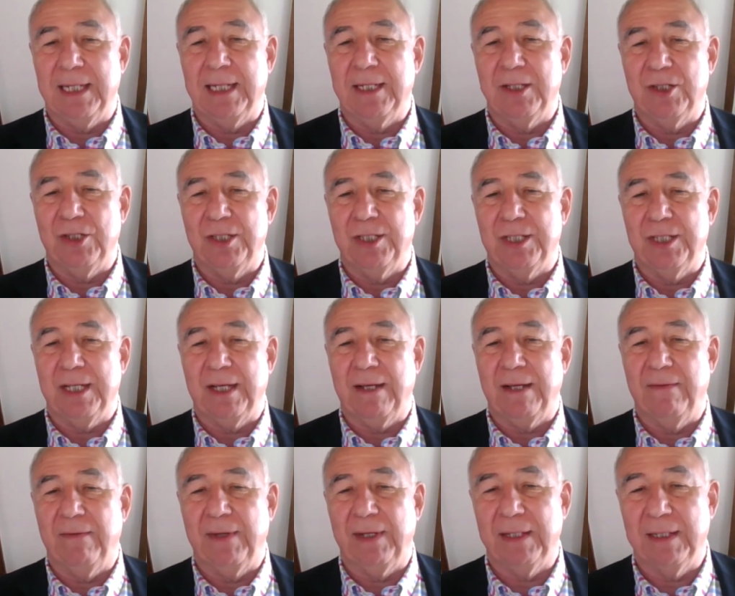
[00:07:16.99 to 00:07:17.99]

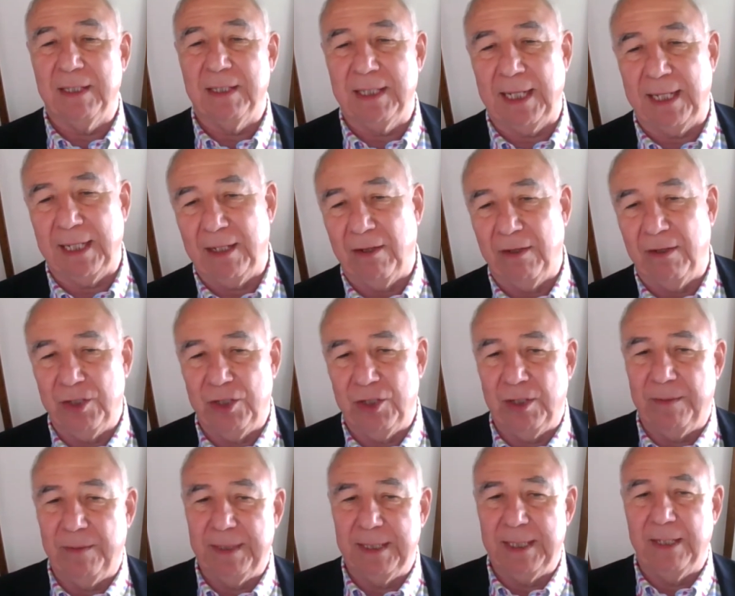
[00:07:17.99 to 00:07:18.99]
energy-saving
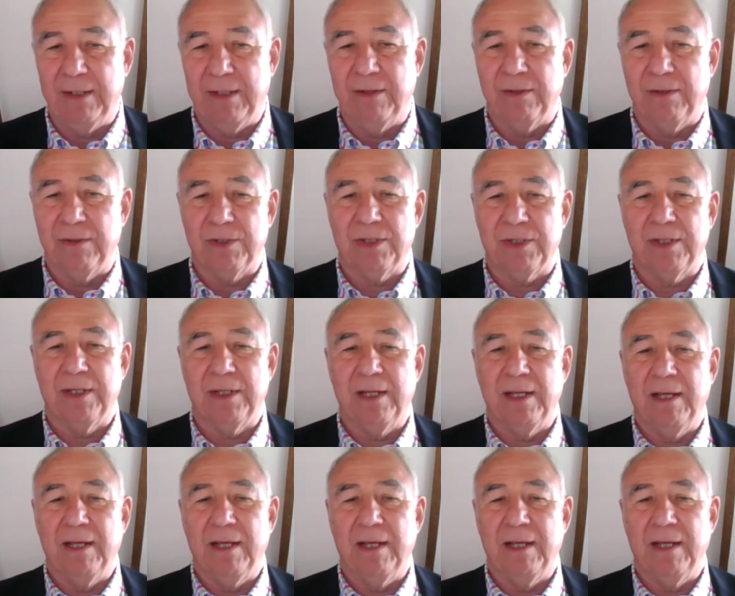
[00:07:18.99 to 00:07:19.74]
technology and materials,